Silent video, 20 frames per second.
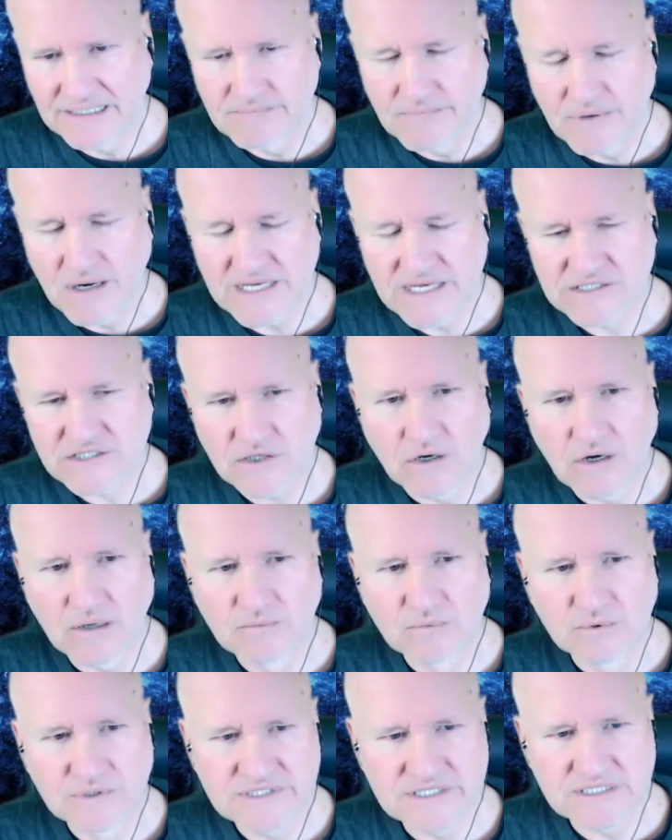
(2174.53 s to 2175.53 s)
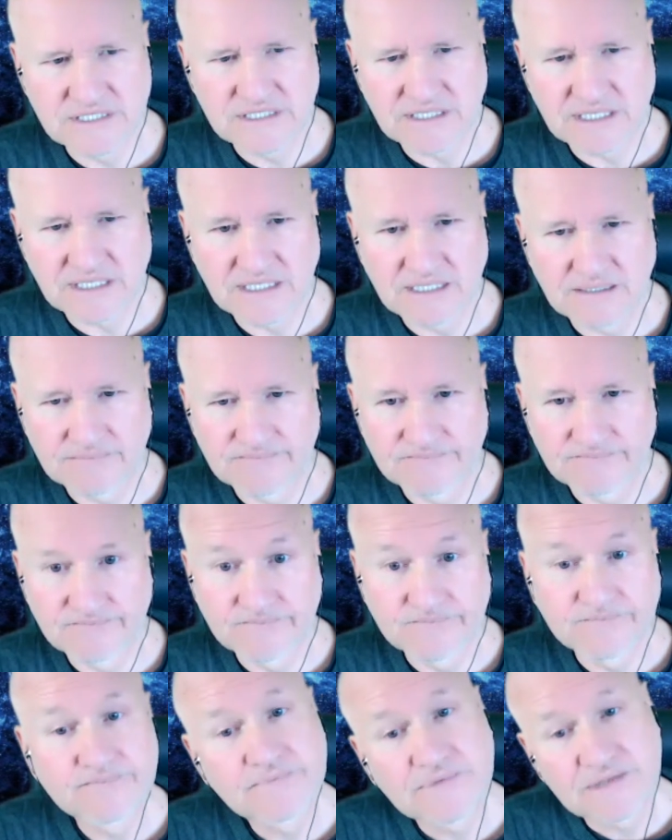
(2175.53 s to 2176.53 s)
And my job was to keep
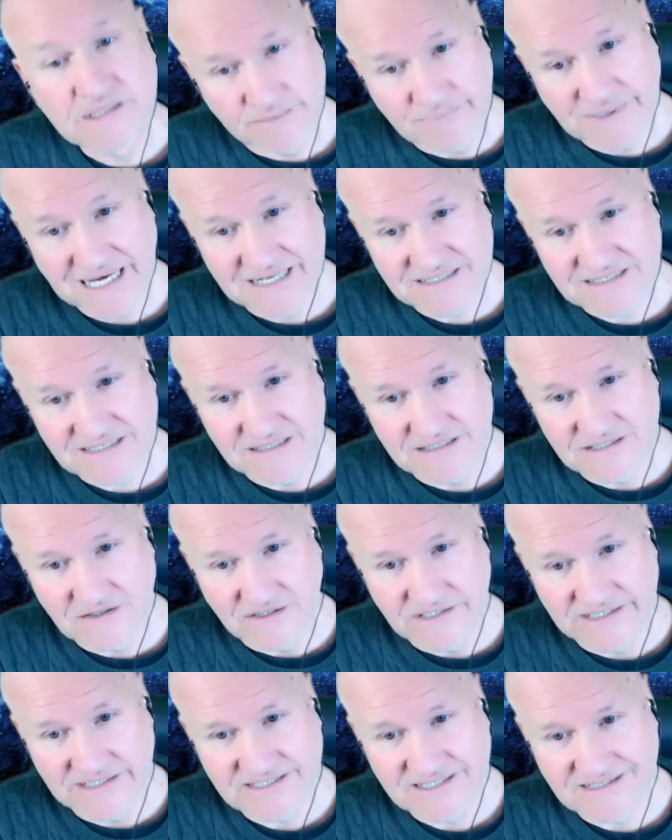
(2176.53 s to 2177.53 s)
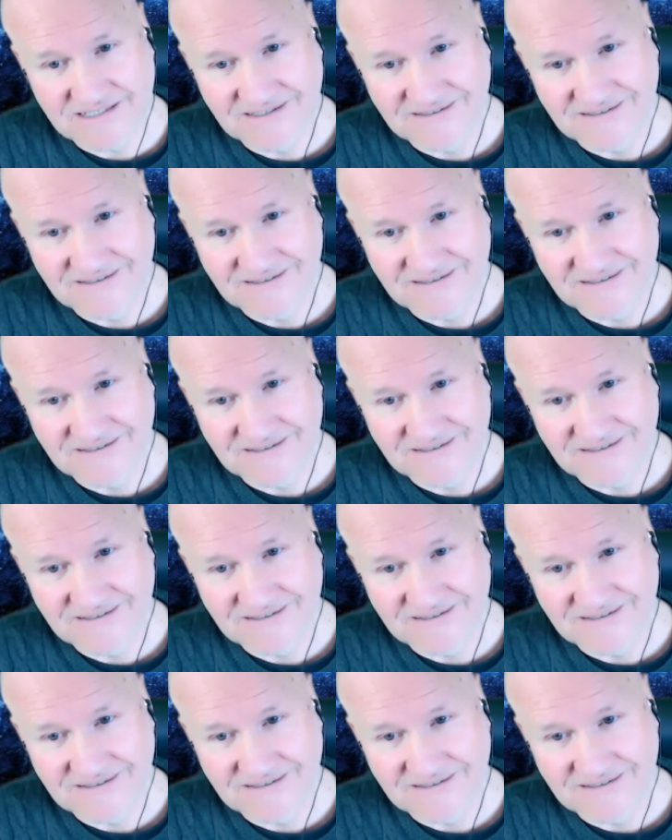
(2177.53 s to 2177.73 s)
the bastards honest.